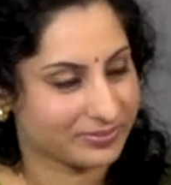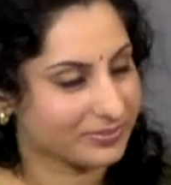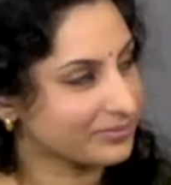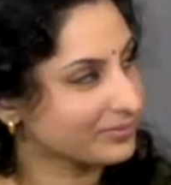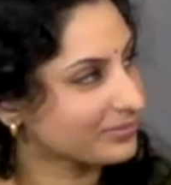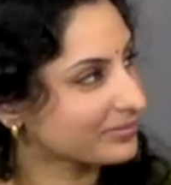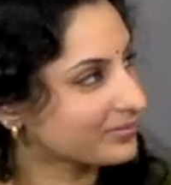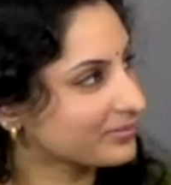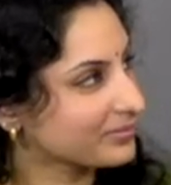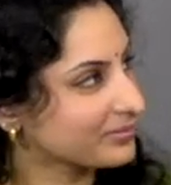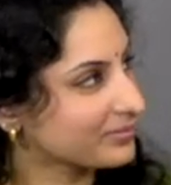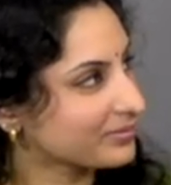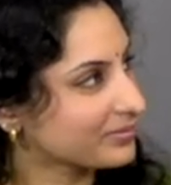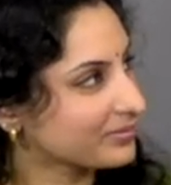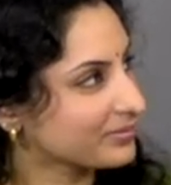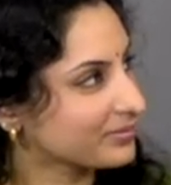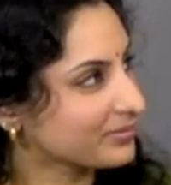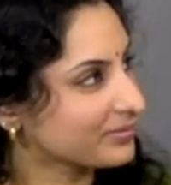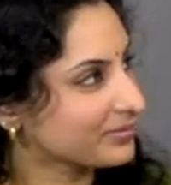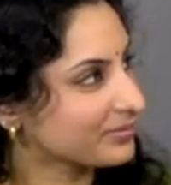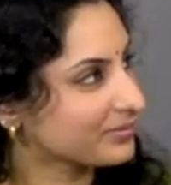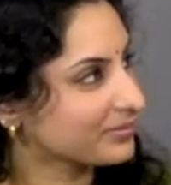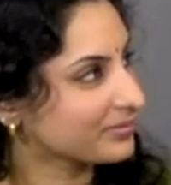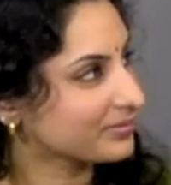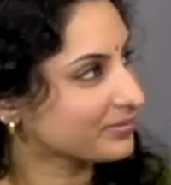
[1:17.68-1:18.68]

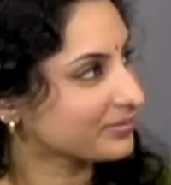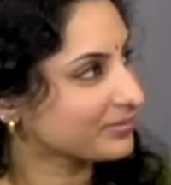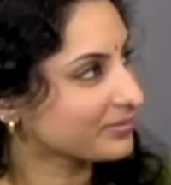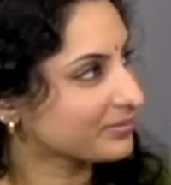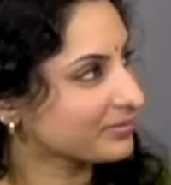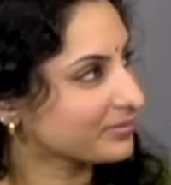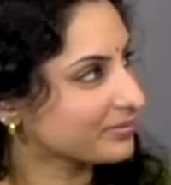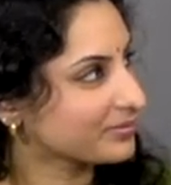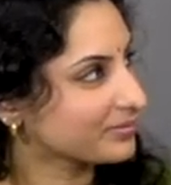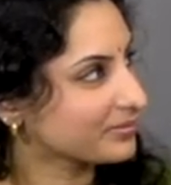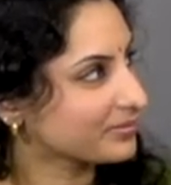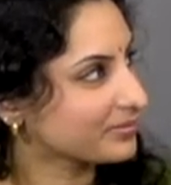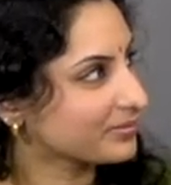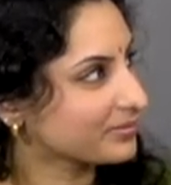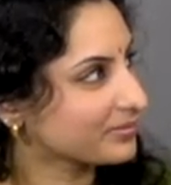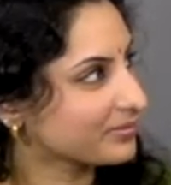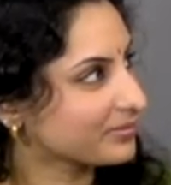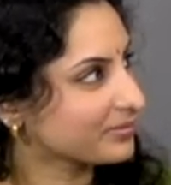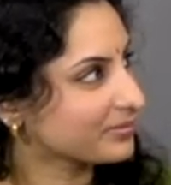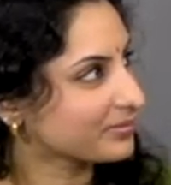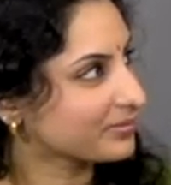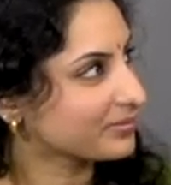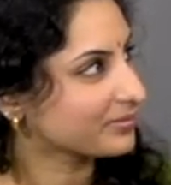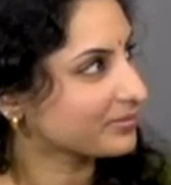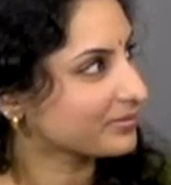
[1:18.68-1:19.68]

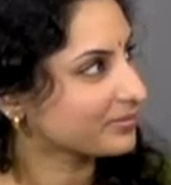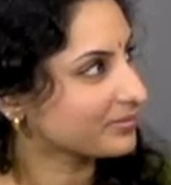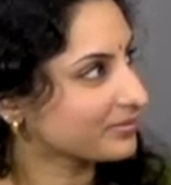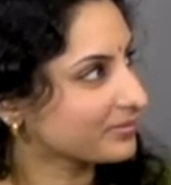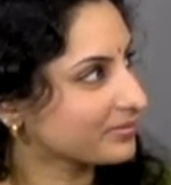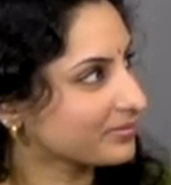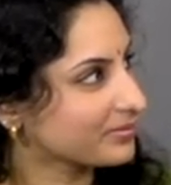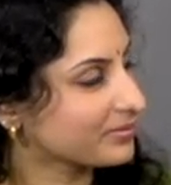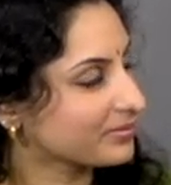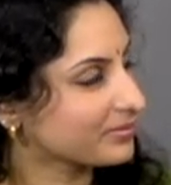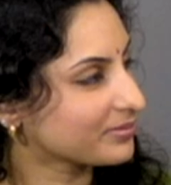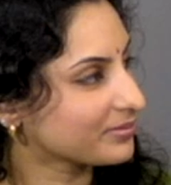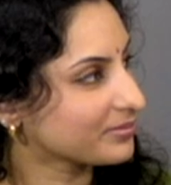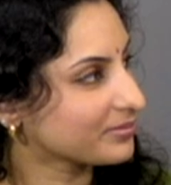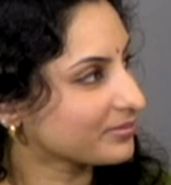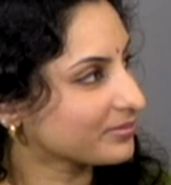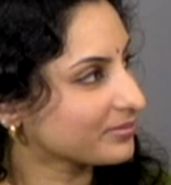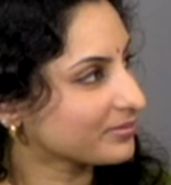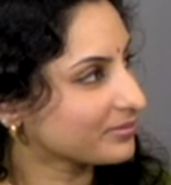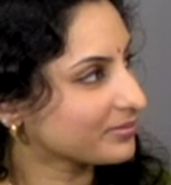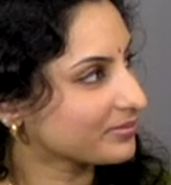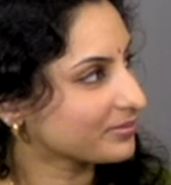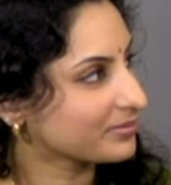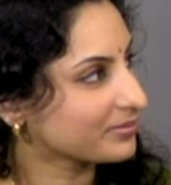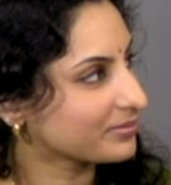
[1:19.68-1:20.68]

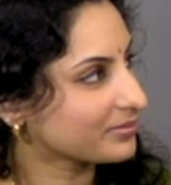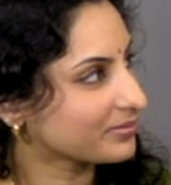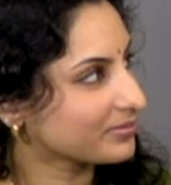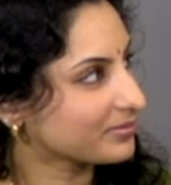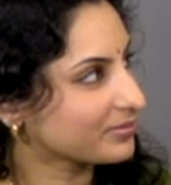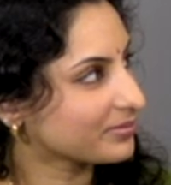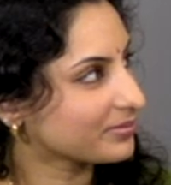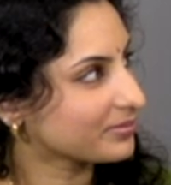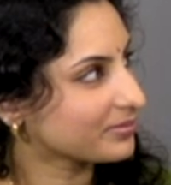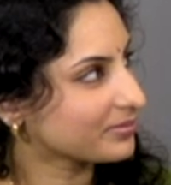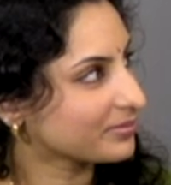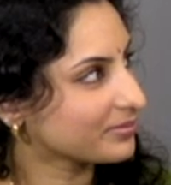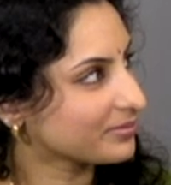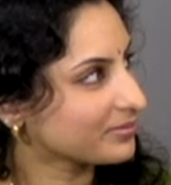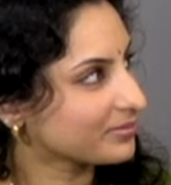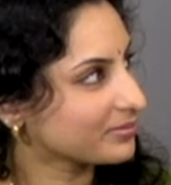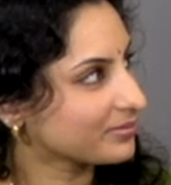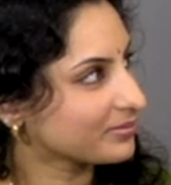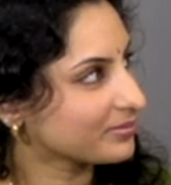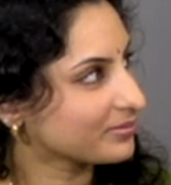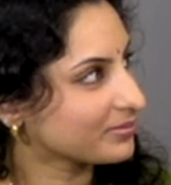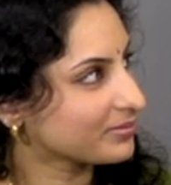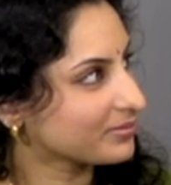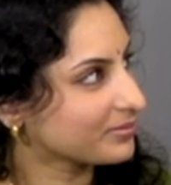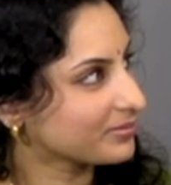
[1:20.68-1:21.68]

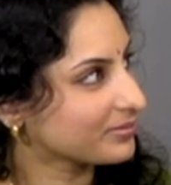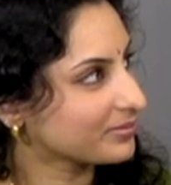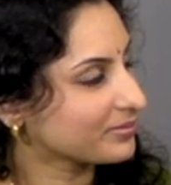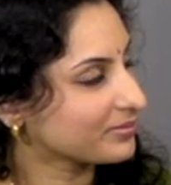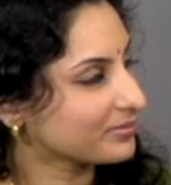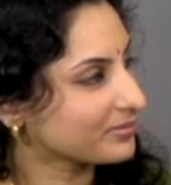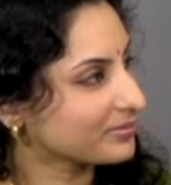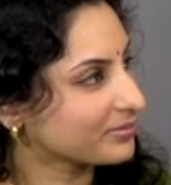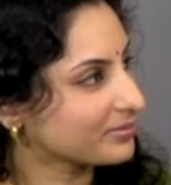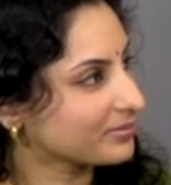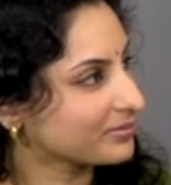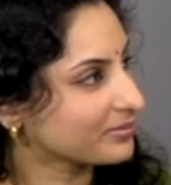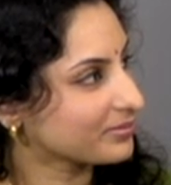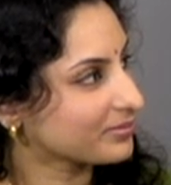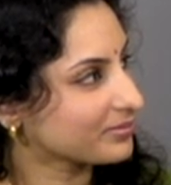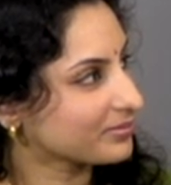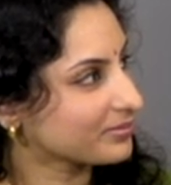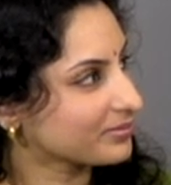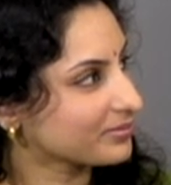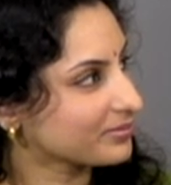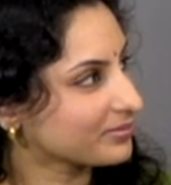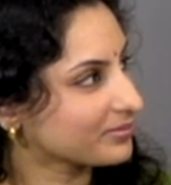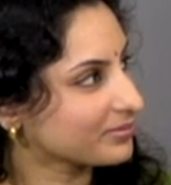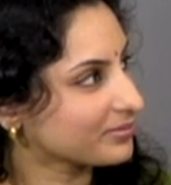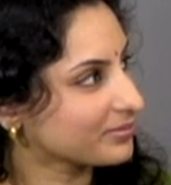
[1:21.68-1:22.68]

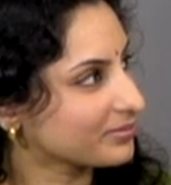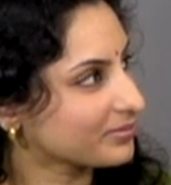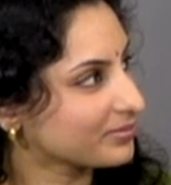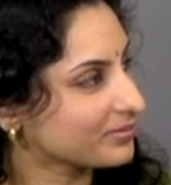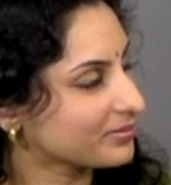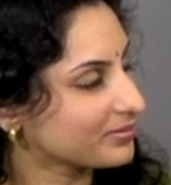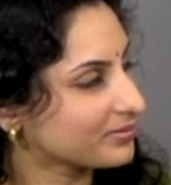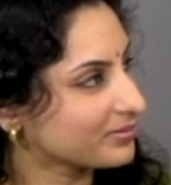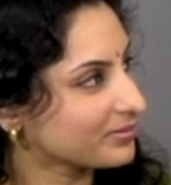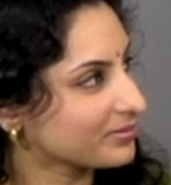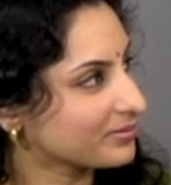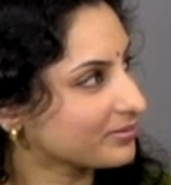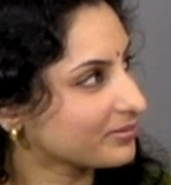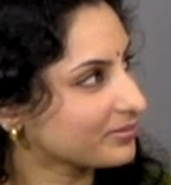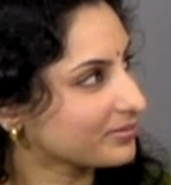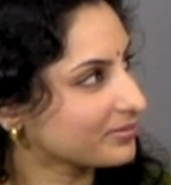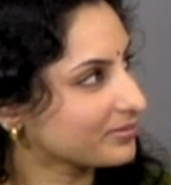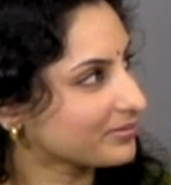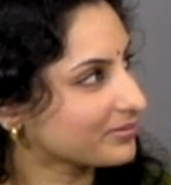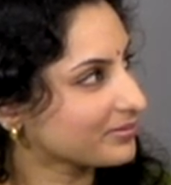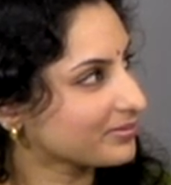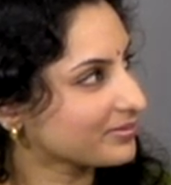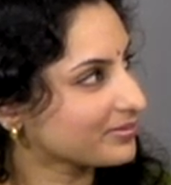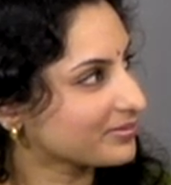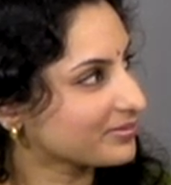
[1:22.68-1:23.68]

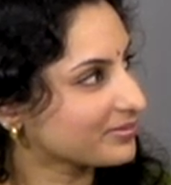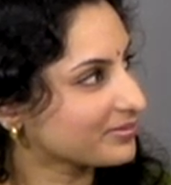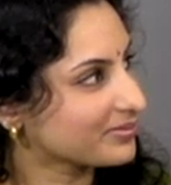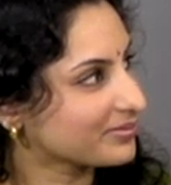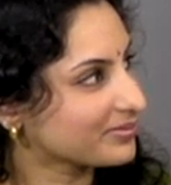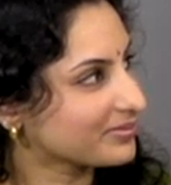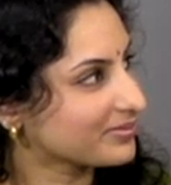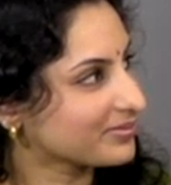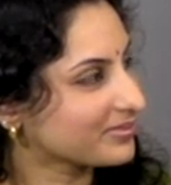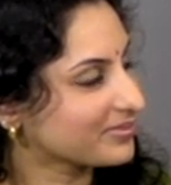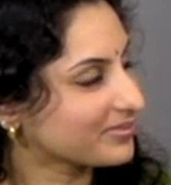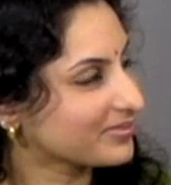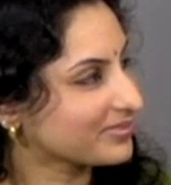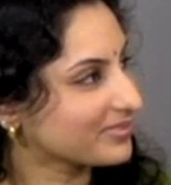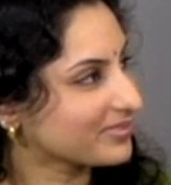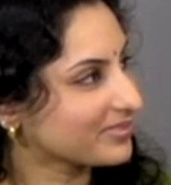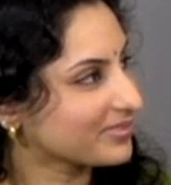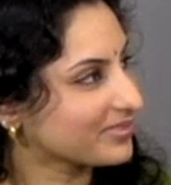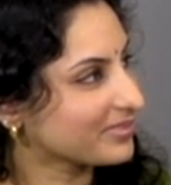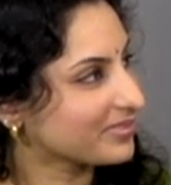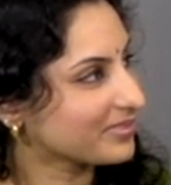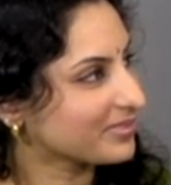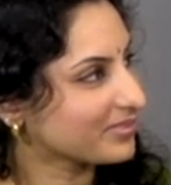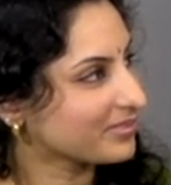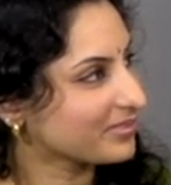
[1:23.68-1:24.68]

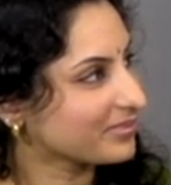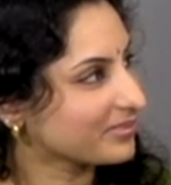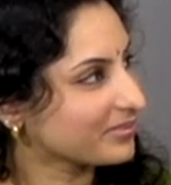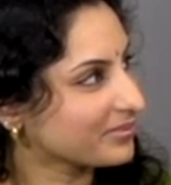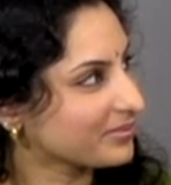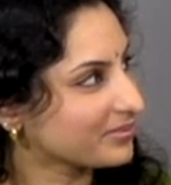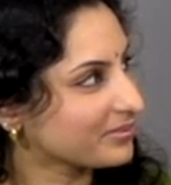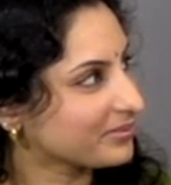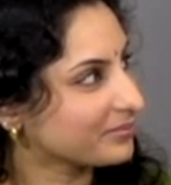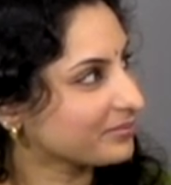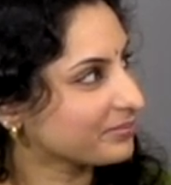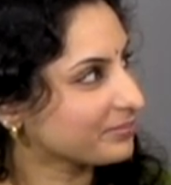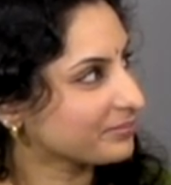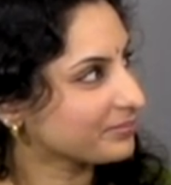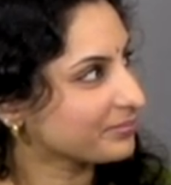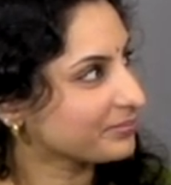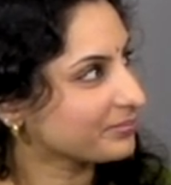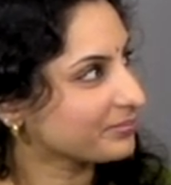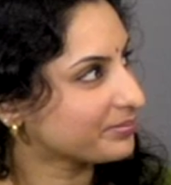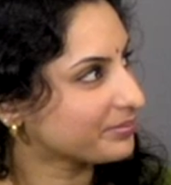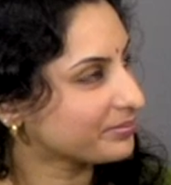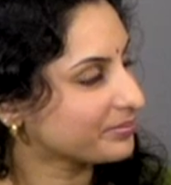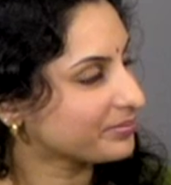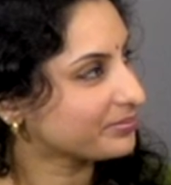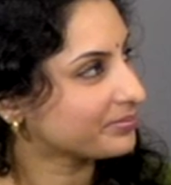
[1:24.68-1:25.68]
No words are spoken by the person on screen.